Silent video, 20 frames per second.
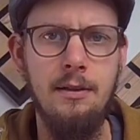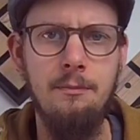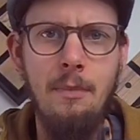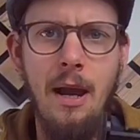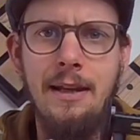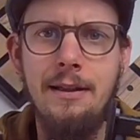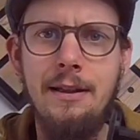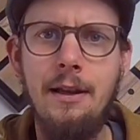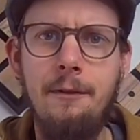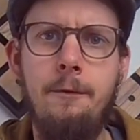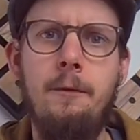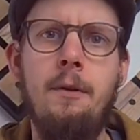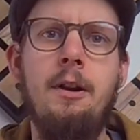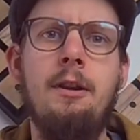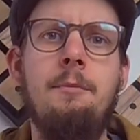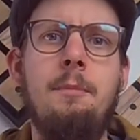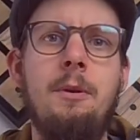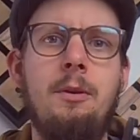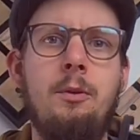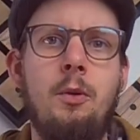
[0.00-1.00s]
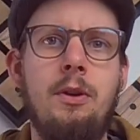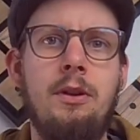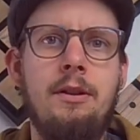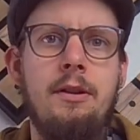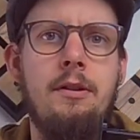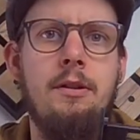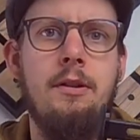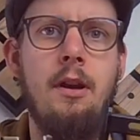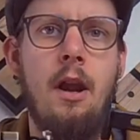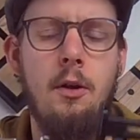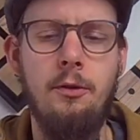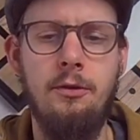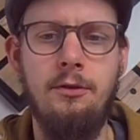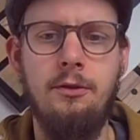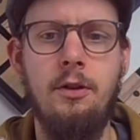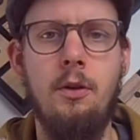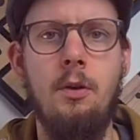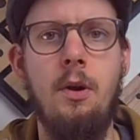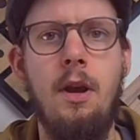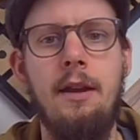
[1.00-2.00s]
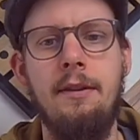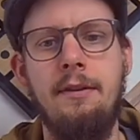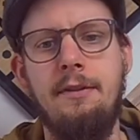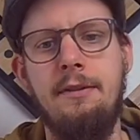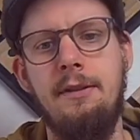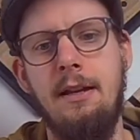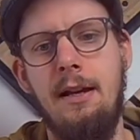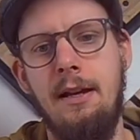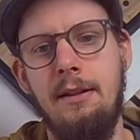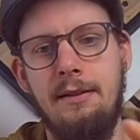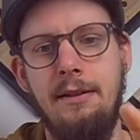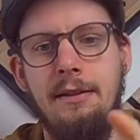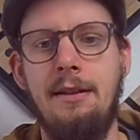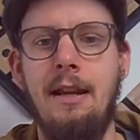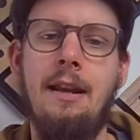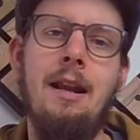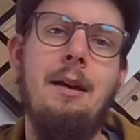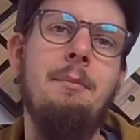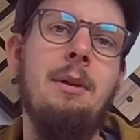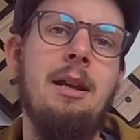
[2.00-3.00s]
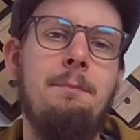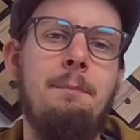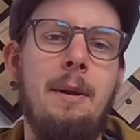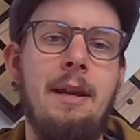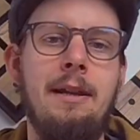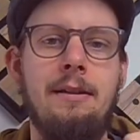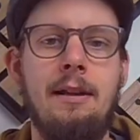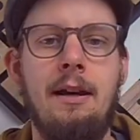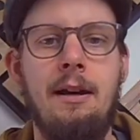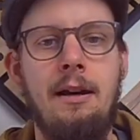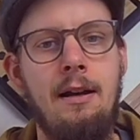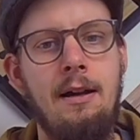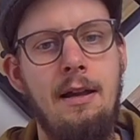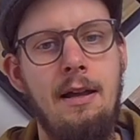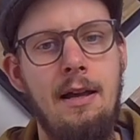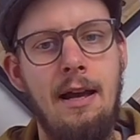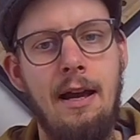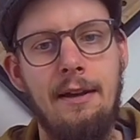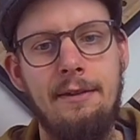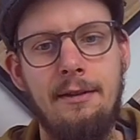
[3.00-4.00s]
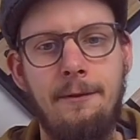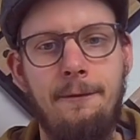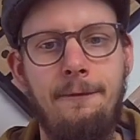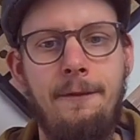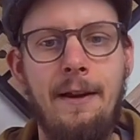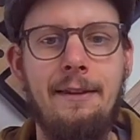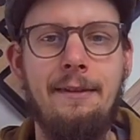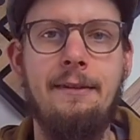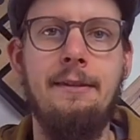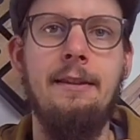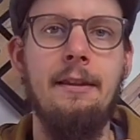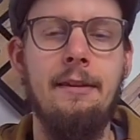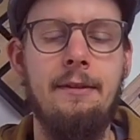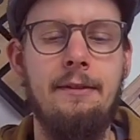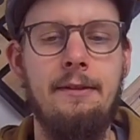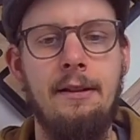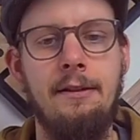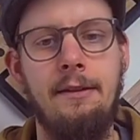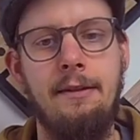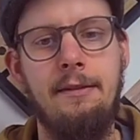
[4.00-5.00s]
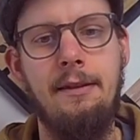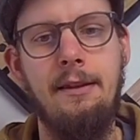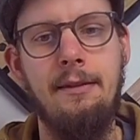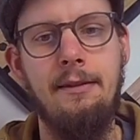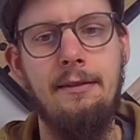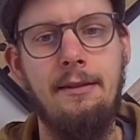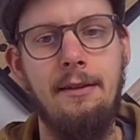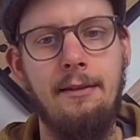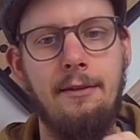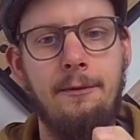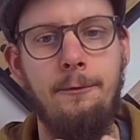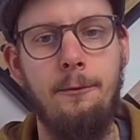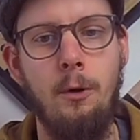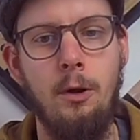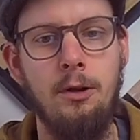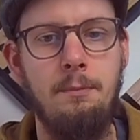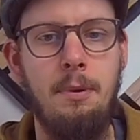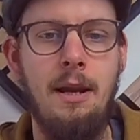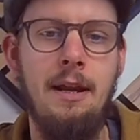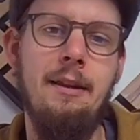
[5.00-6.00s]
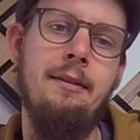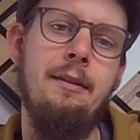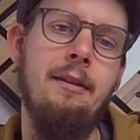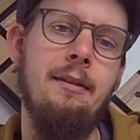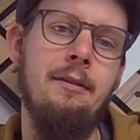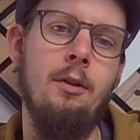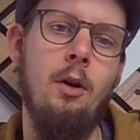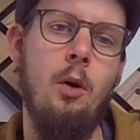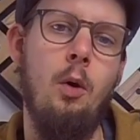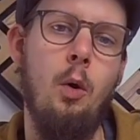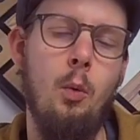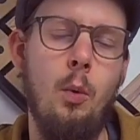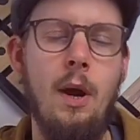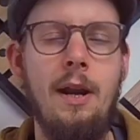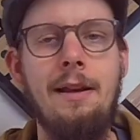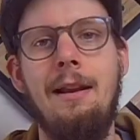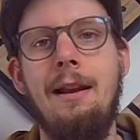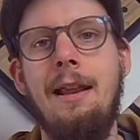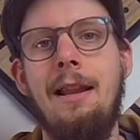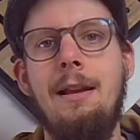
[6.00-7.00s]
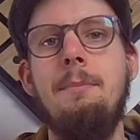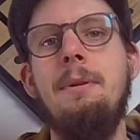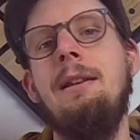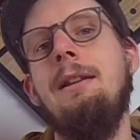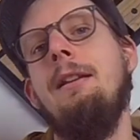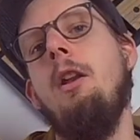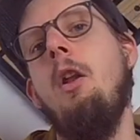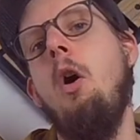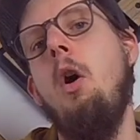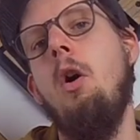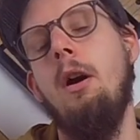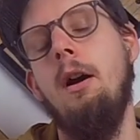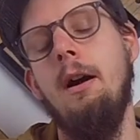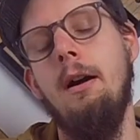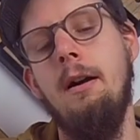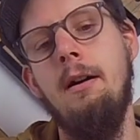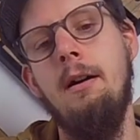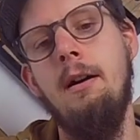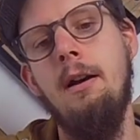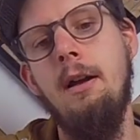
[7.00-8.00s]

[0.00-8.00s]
The main difference between those two is that the dynamic beta has a fixed distance. This front piece is already a little bit longer